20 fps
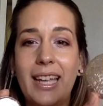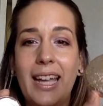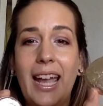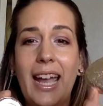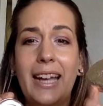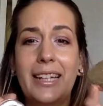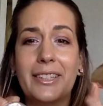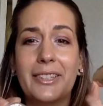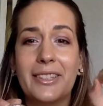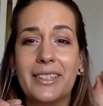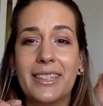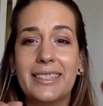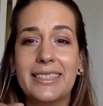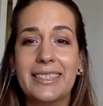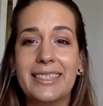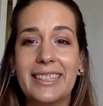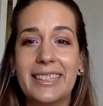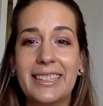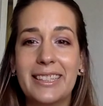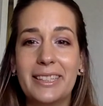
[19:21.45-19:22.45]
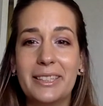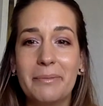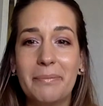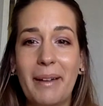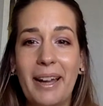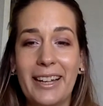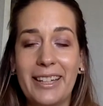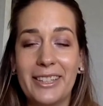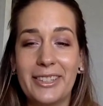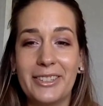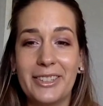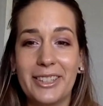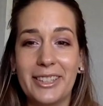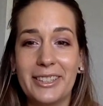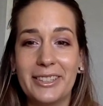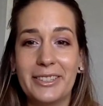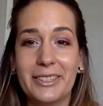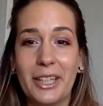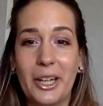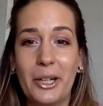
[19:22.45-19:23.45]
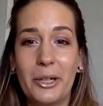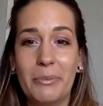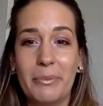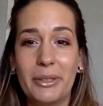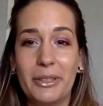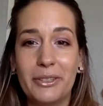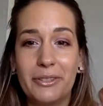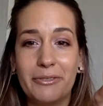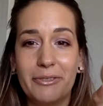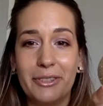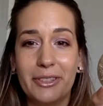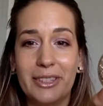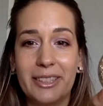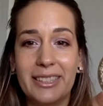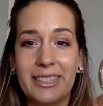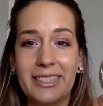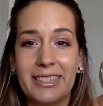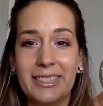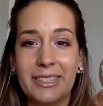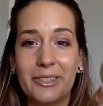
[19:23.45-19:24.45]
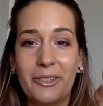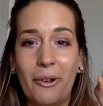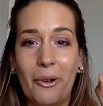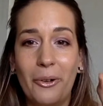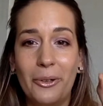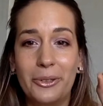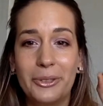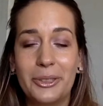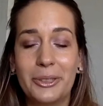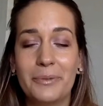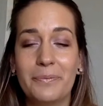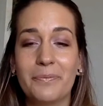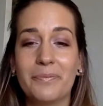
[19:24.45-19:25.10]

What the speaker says: and you can see this packaging is so beautiful. It is gold,